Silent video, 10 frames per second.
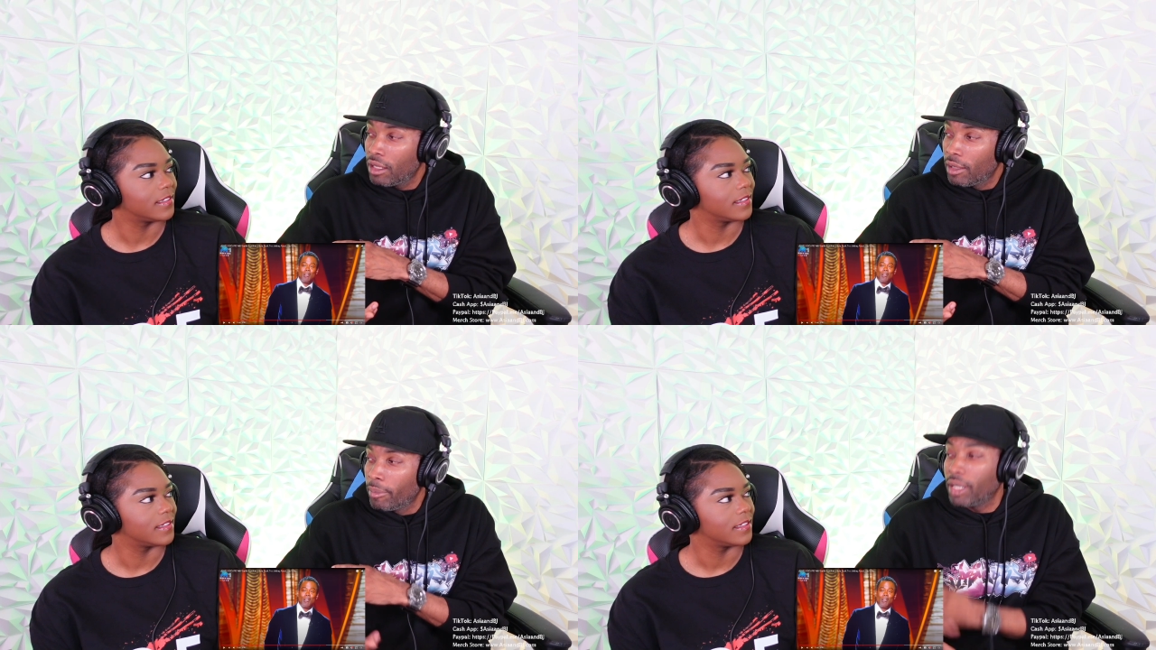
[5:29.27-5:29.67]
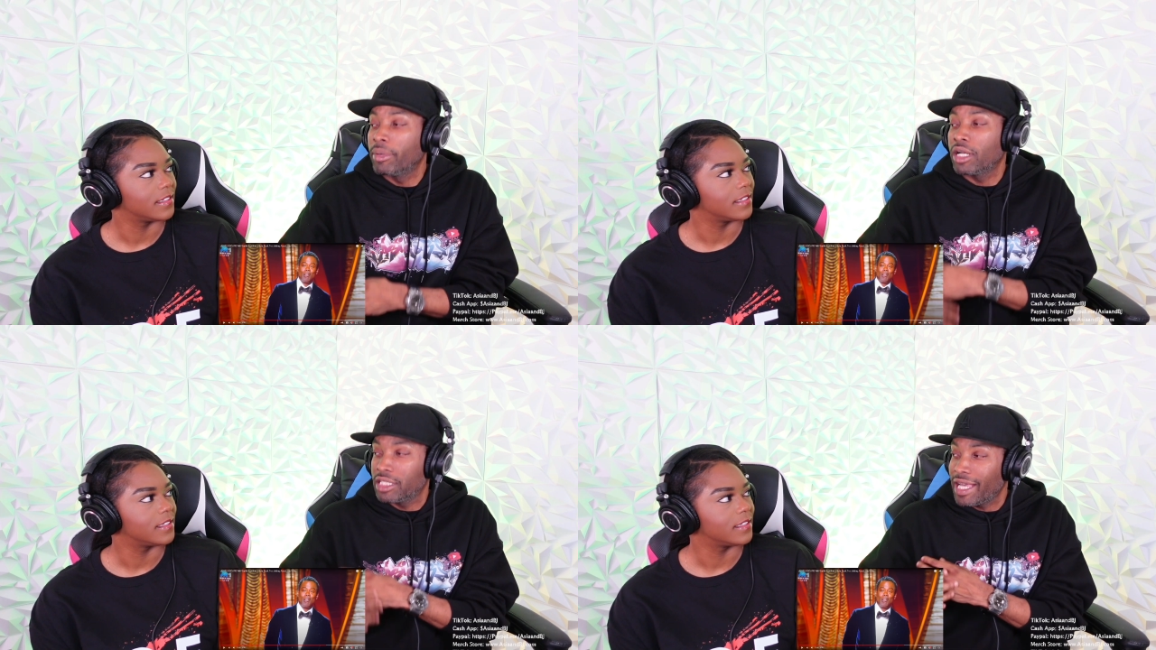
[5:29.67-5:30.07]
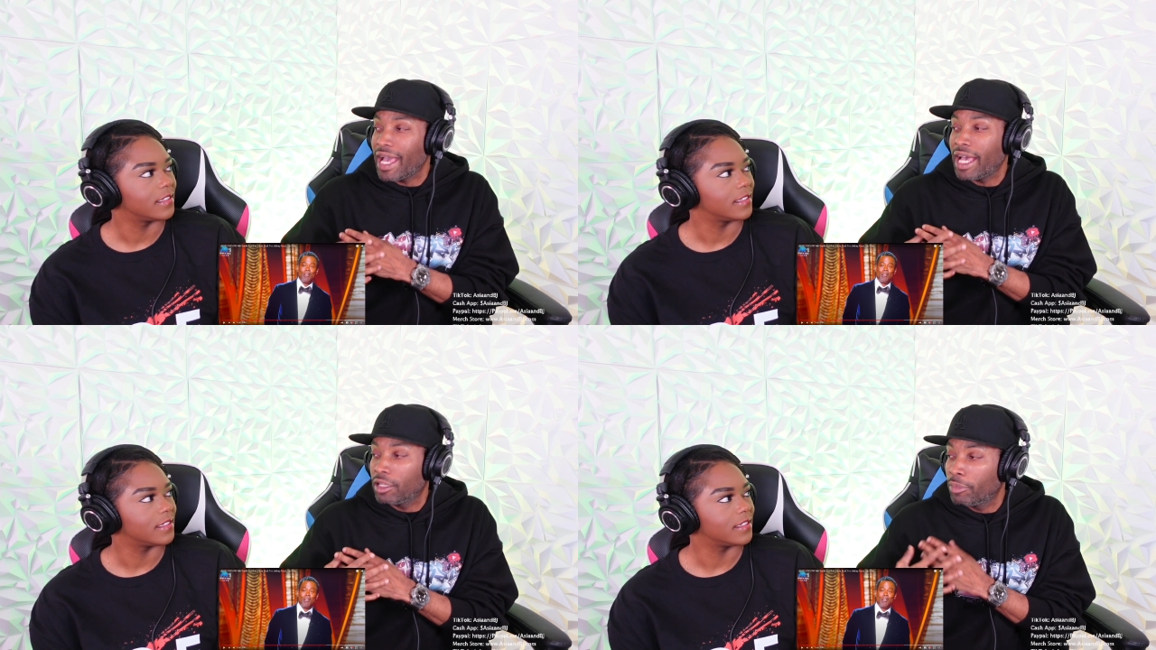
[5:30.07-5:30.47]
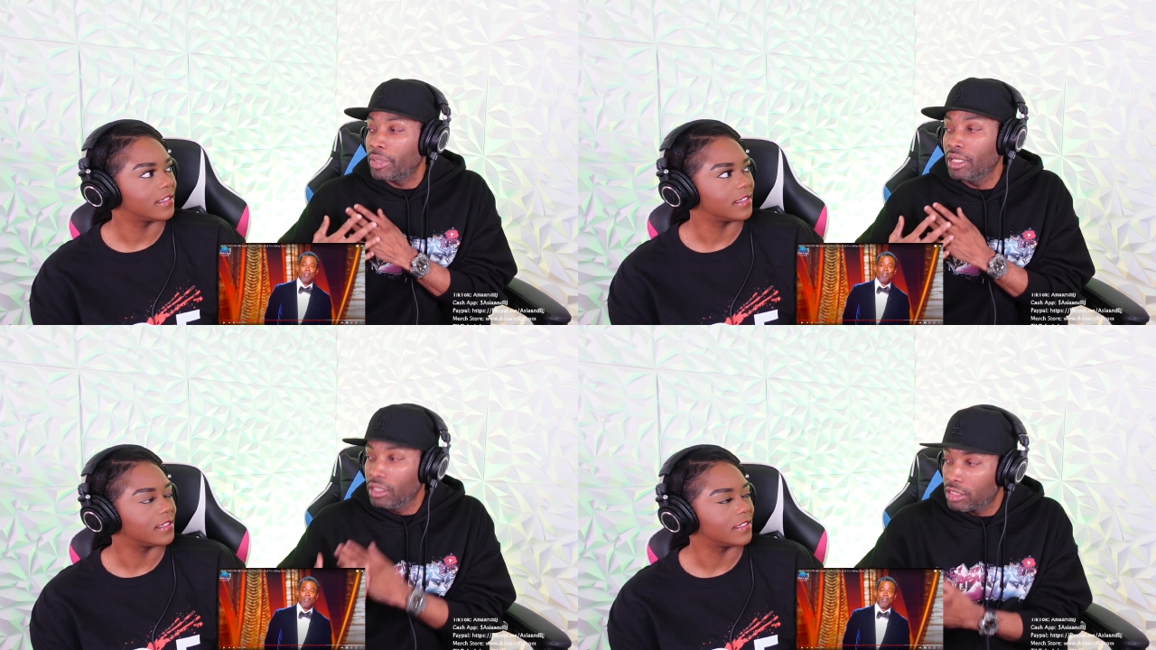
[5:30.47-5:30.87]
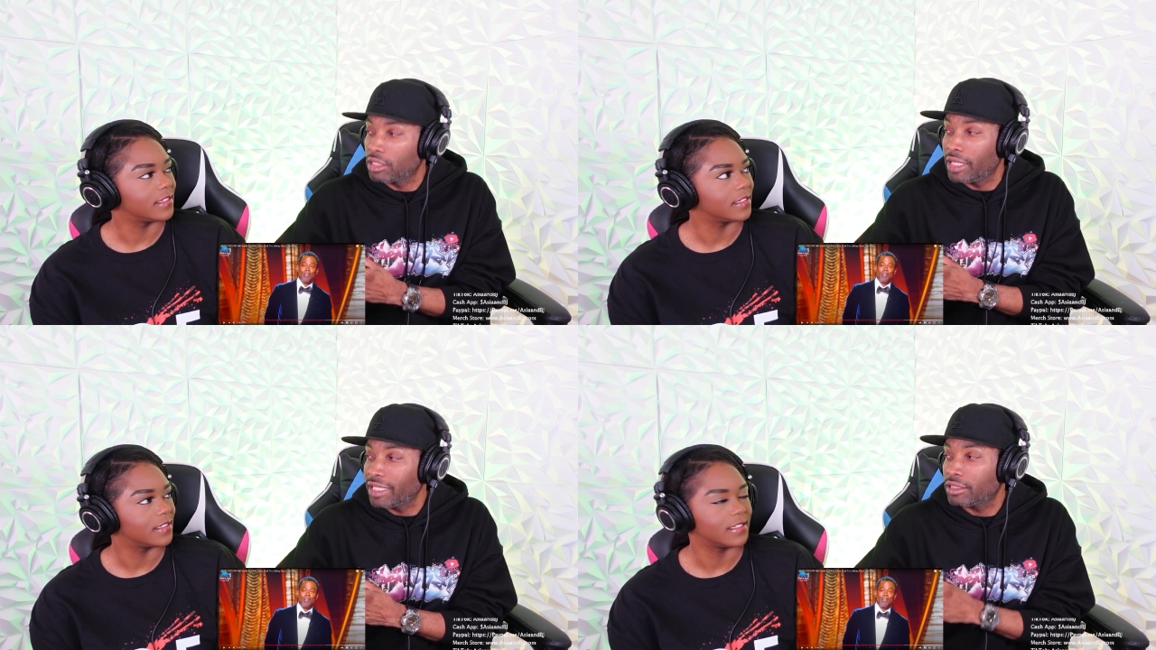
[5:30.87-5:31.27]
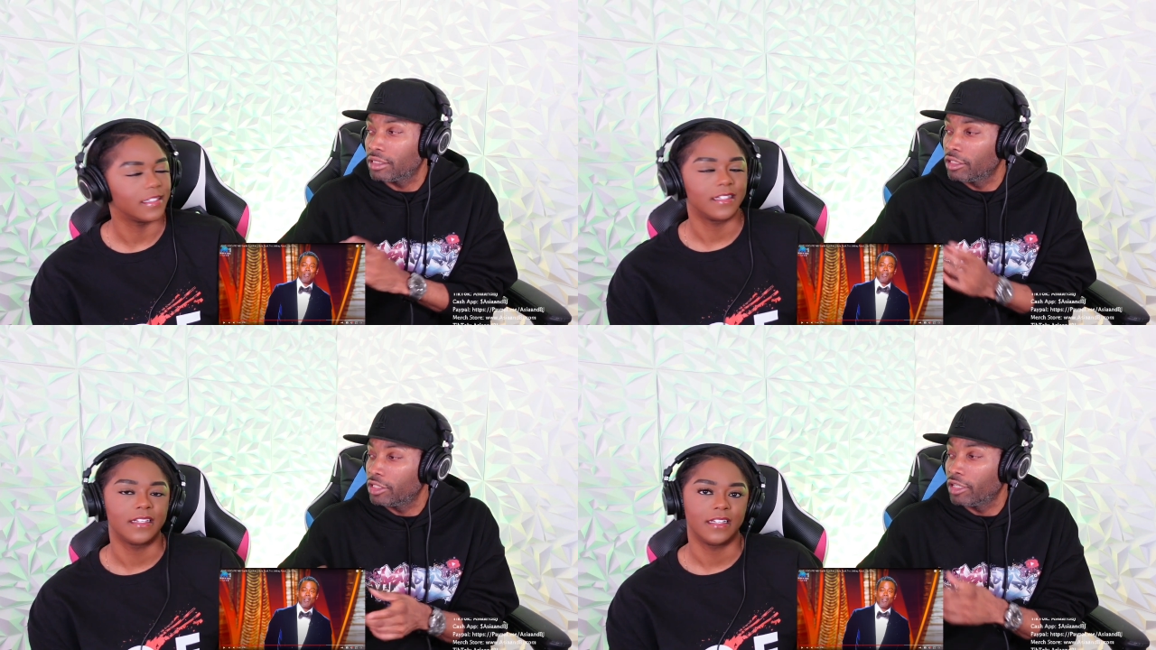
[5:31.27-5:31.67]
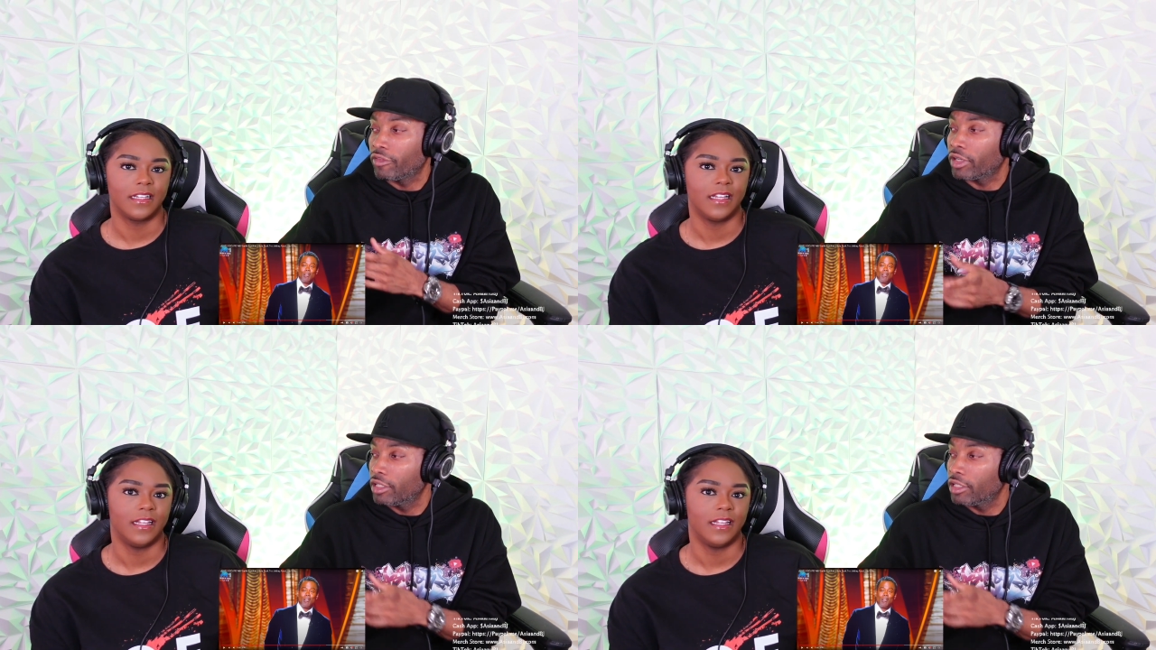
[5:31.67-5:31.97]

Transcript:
Speaker 1: but because she got alopecia, that's a little different.